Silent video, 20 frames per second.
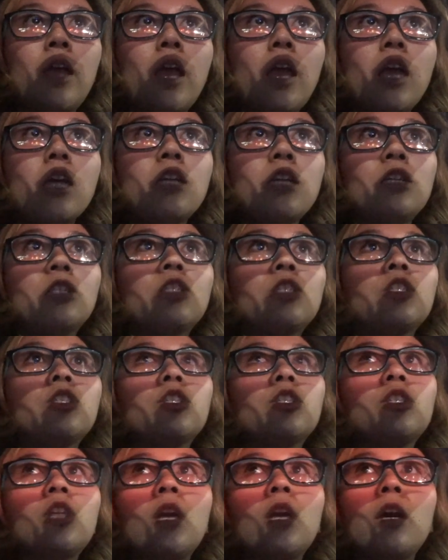a
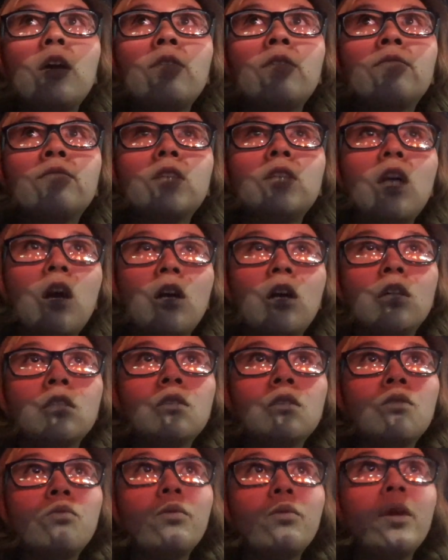shift on
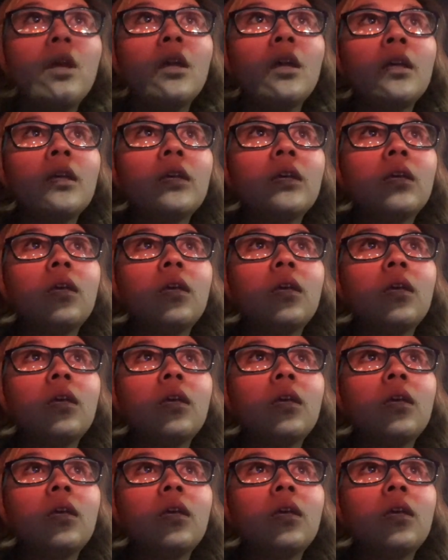the rink.